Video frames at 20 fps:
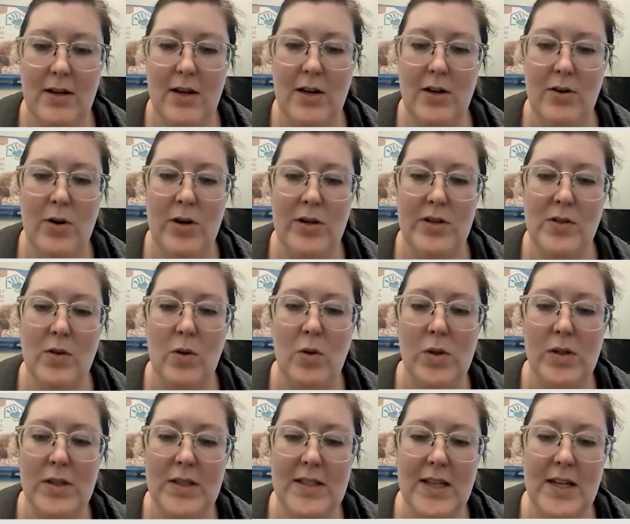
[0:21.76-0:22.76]
you know, our
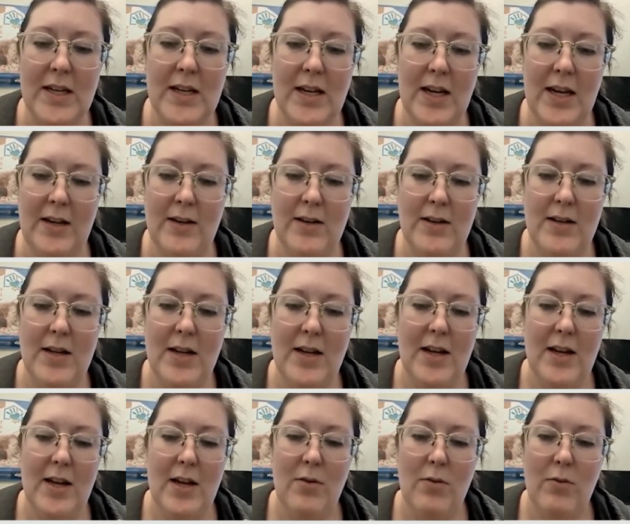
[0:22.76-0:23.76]
souls, it it
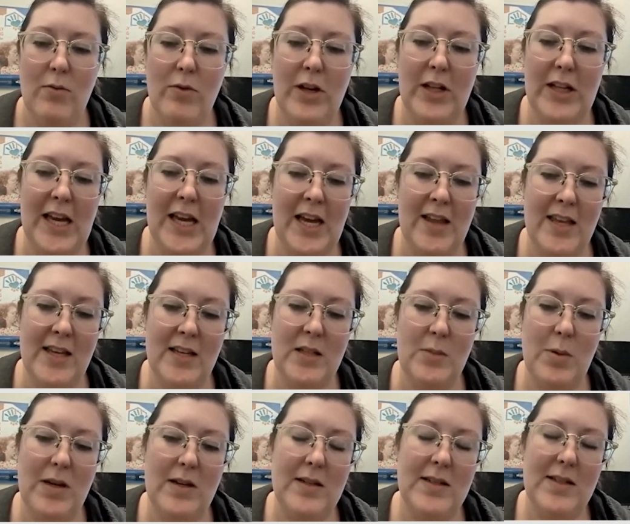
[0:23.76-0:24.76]
really I think
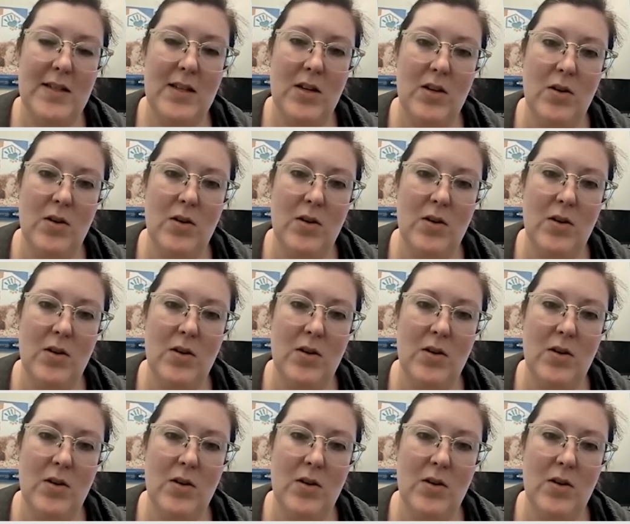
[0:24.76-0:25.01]
speaks